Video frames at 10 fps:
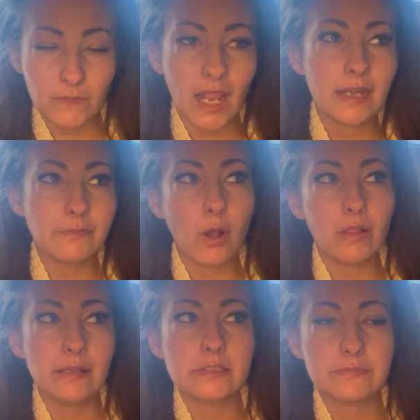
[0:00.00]
And if all
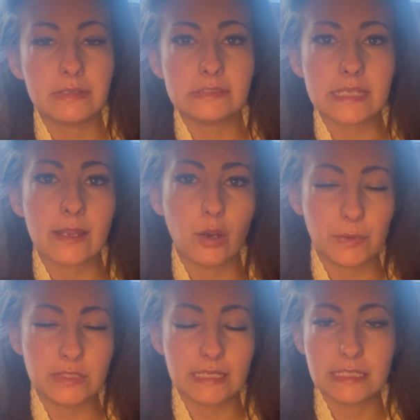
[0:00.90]
else fails, I hope
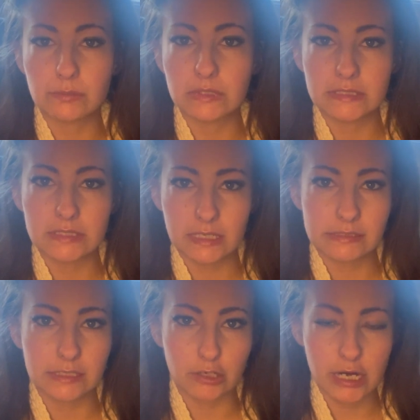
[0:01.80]
you take these words into
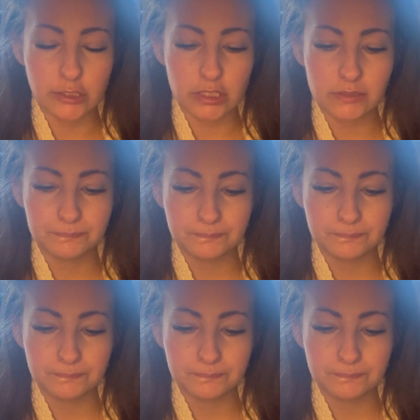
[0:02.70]
consideration.